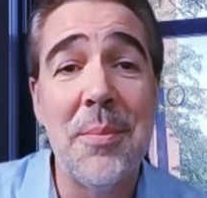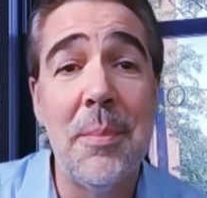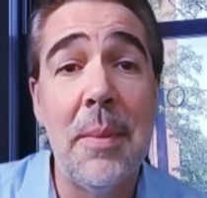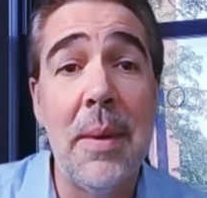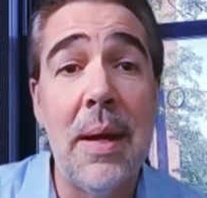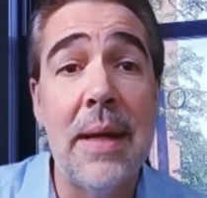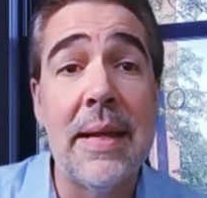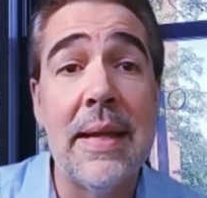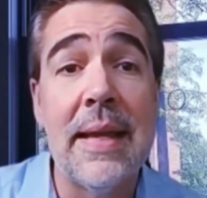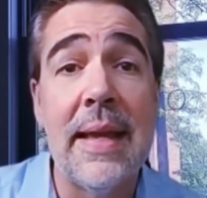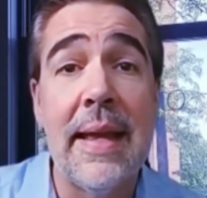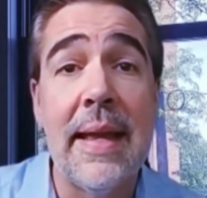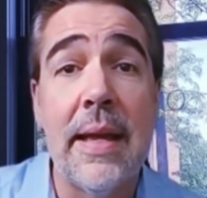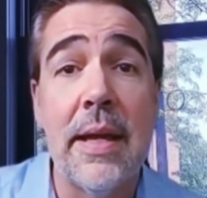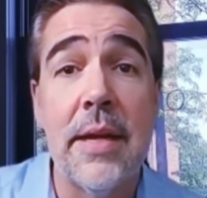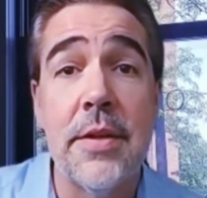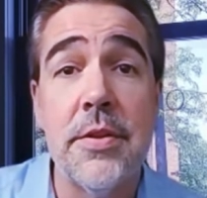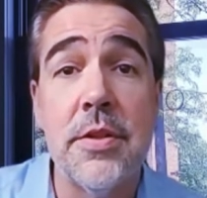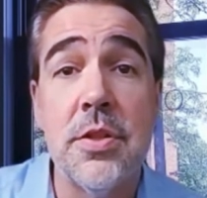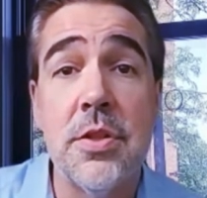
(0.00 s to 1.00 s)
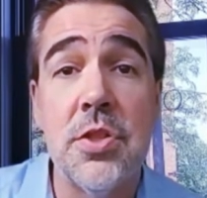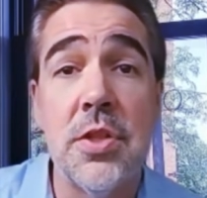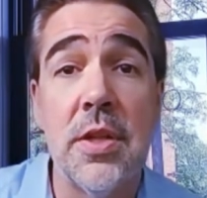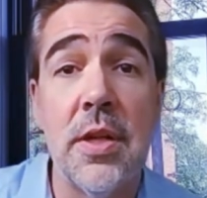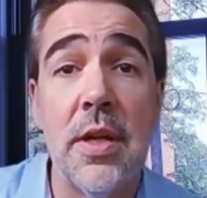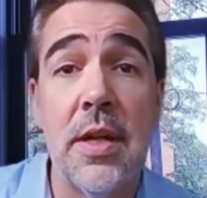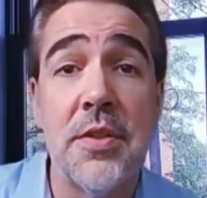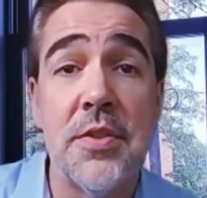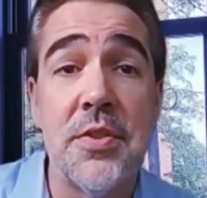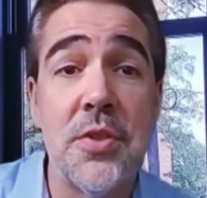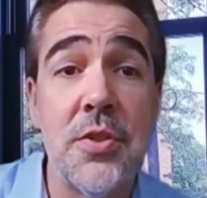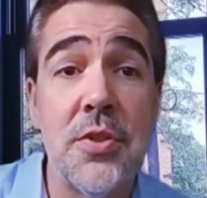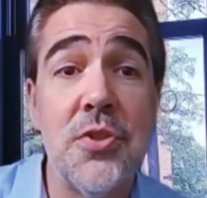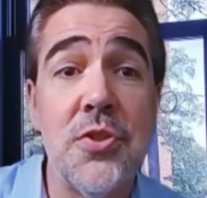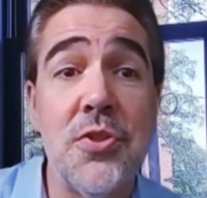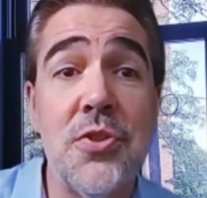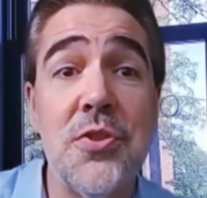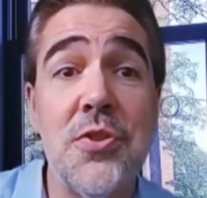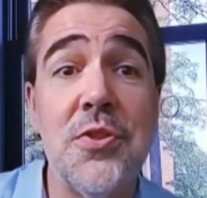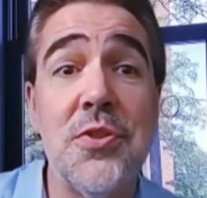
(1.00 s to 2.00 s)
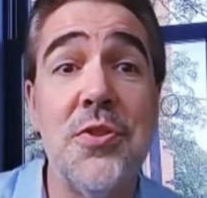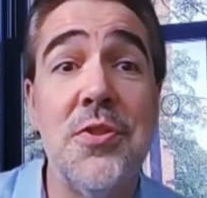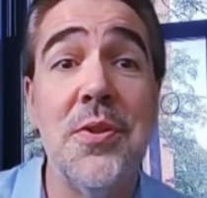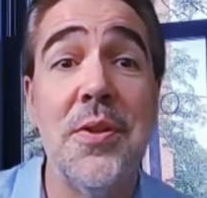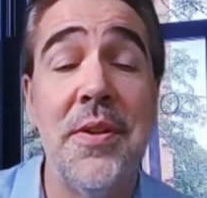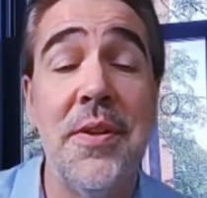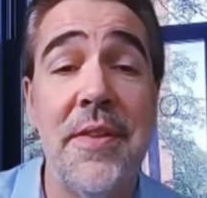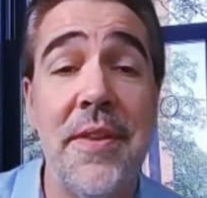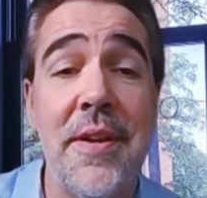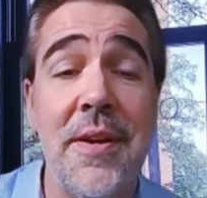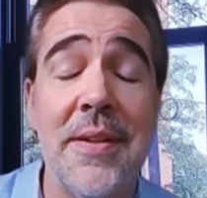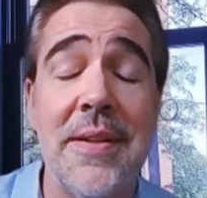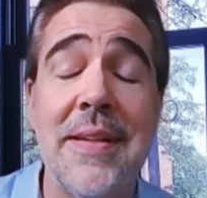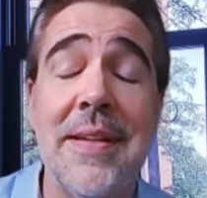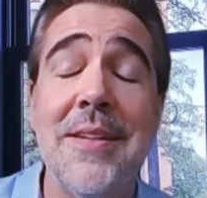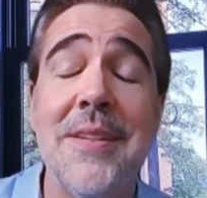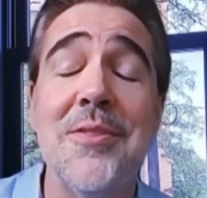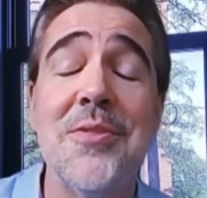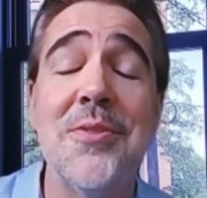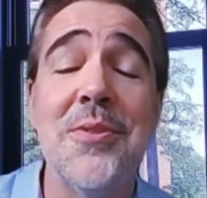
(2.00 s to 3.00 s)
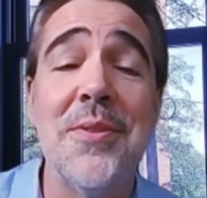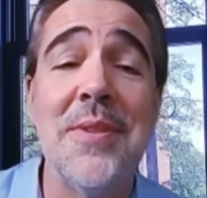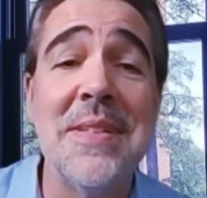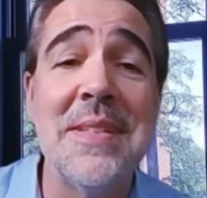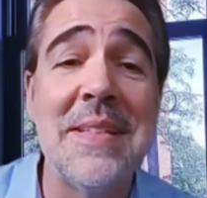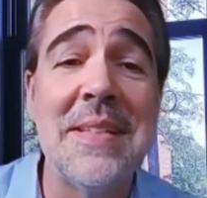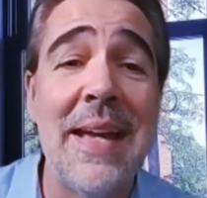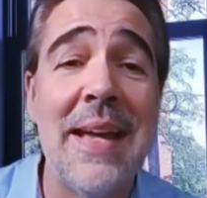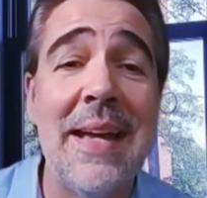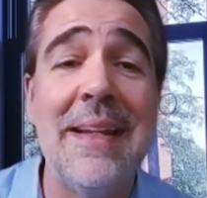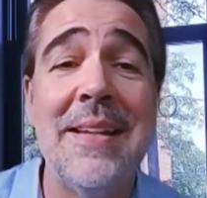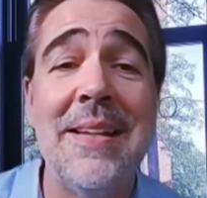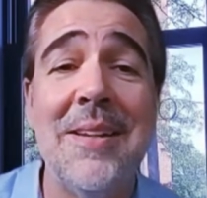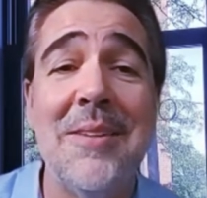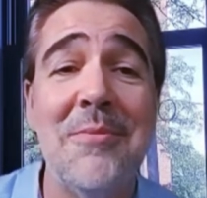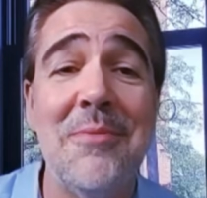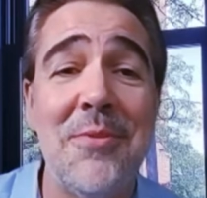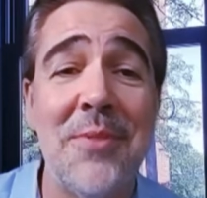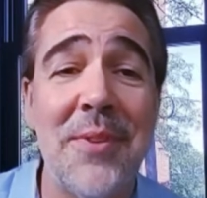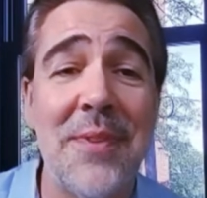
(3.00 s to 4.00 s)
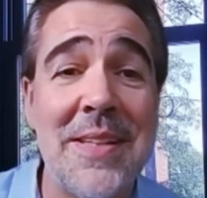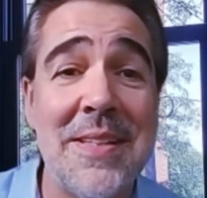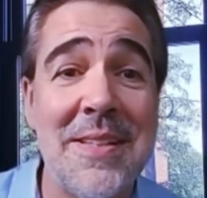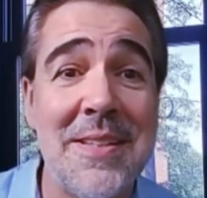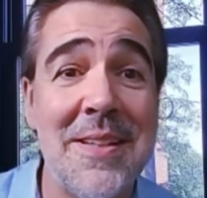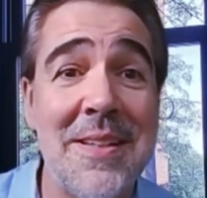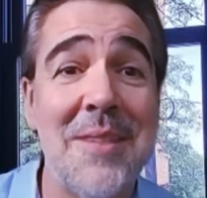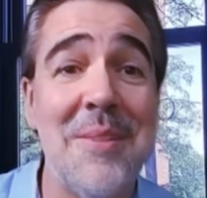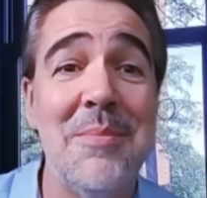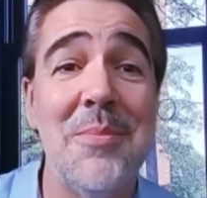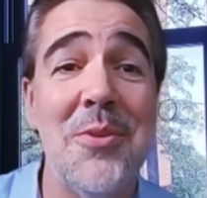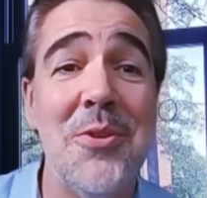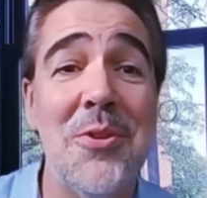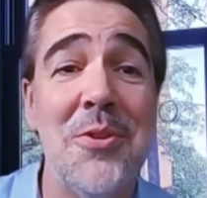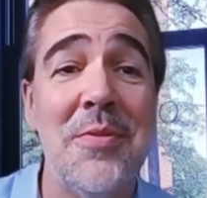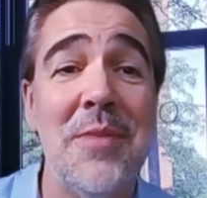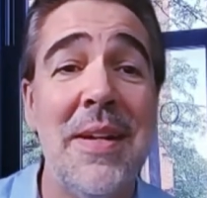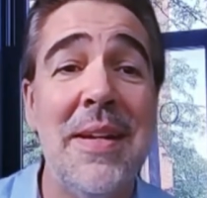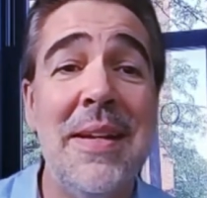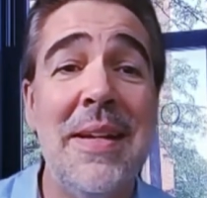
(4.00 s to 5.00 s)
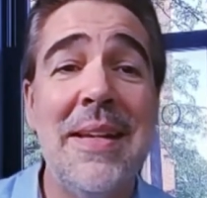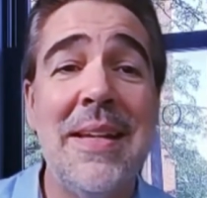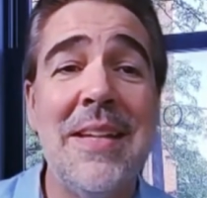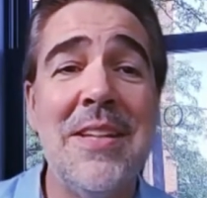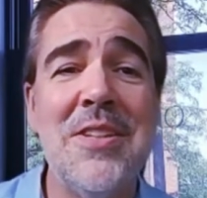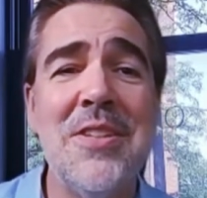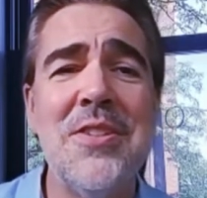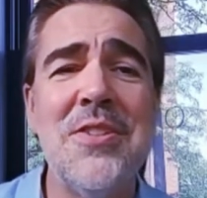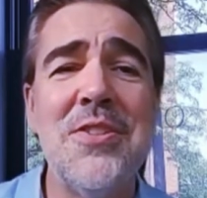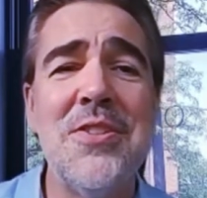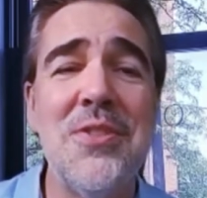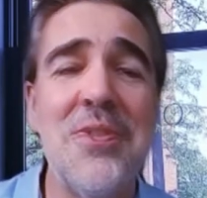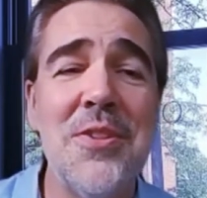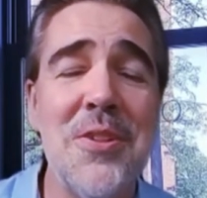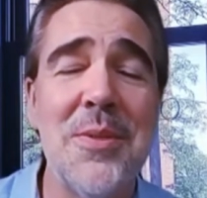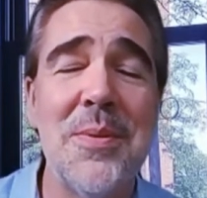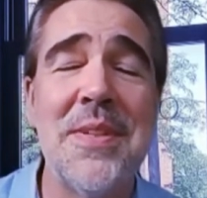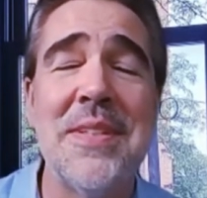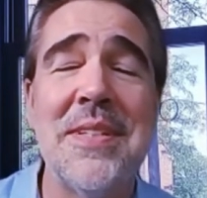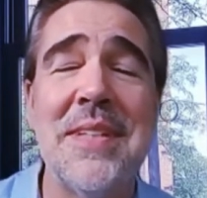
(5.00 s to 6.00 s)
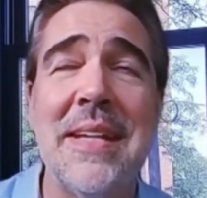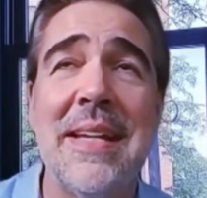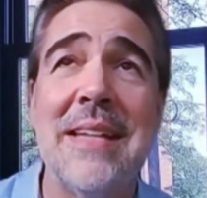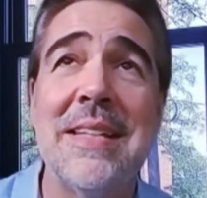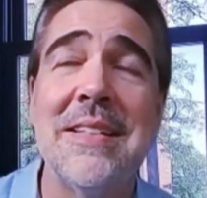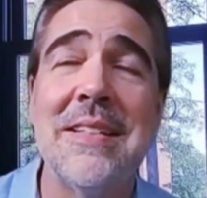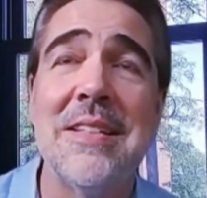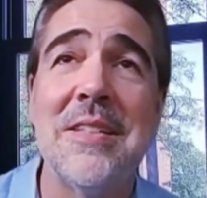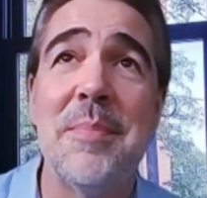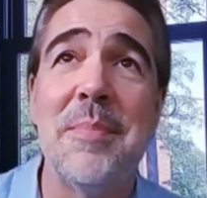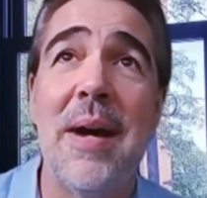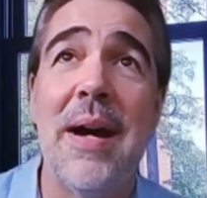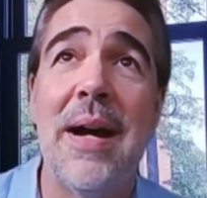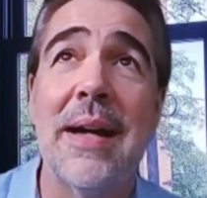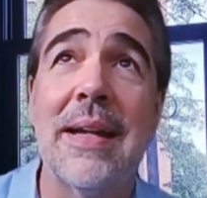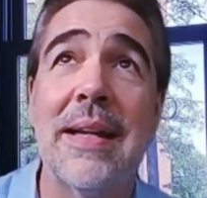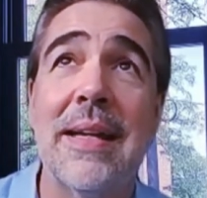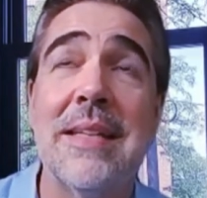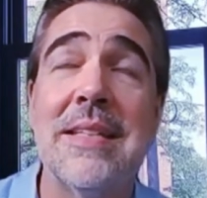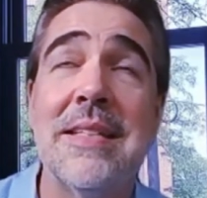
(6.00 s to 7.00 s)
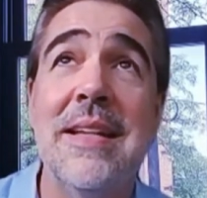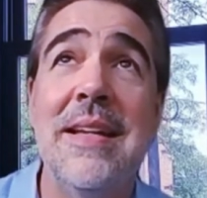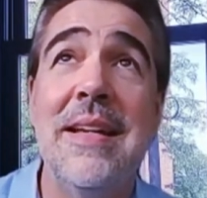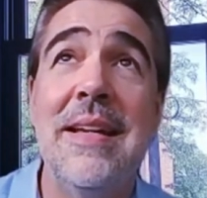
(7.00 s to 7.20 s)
Monaghan just stood there. He didn't turn his head. He didn't flinch. He didn't move. He just stood with his hands in his pockets.